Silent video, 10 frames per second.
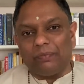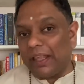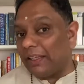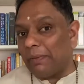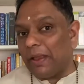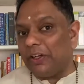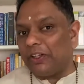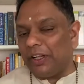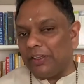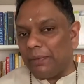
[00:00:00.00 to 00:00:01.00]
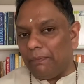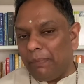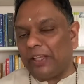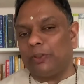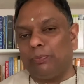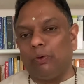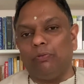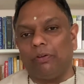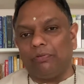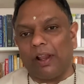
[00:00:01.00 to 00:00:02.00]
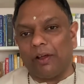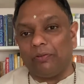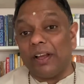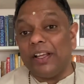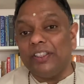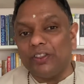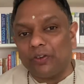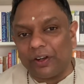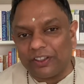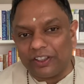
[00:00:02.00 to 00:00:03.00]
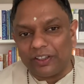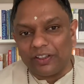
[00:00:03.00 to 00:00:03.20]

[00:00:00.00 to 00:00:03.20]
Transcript: As I mentioned, the best proof of love is trust.